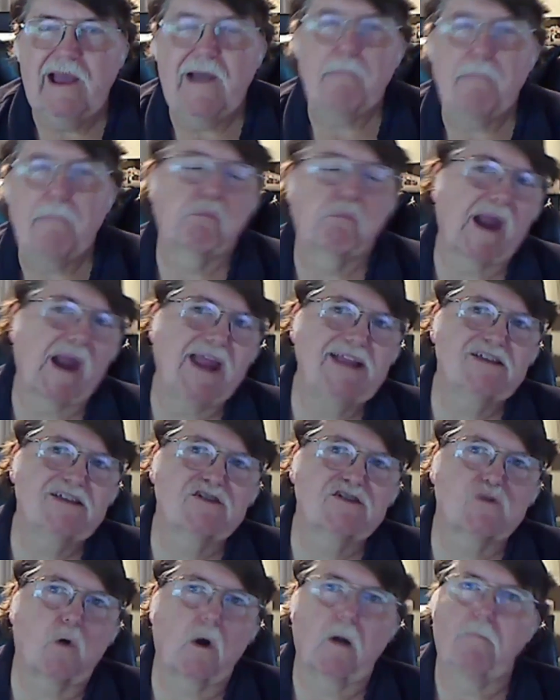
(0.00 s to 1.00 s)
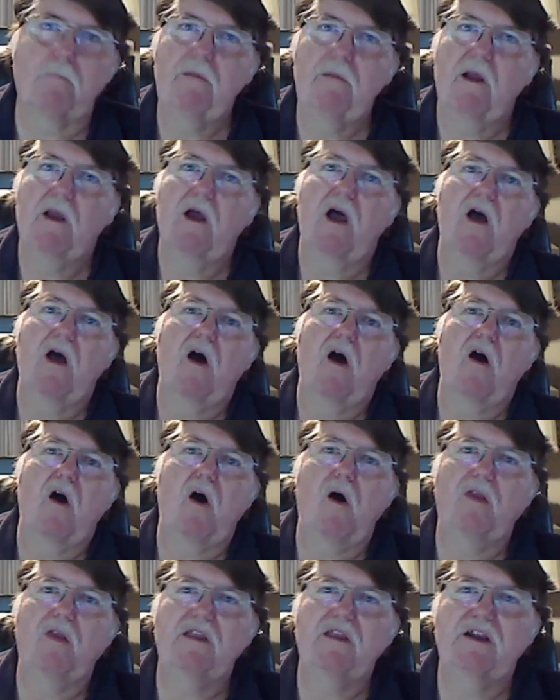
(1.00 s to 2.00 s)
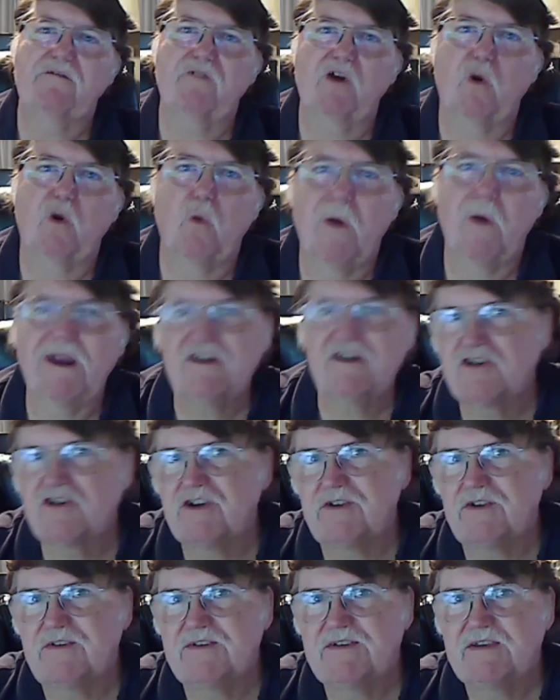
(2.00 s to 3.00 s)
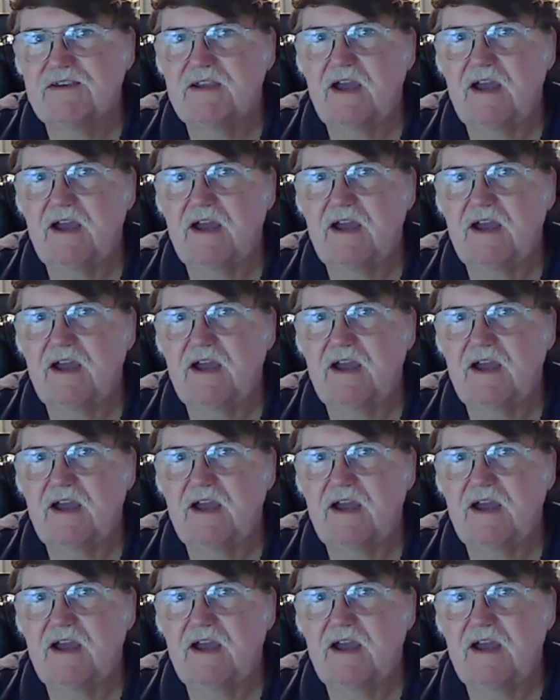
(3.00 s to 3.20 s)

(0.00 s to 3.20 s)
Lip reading: brainstorm all the different questions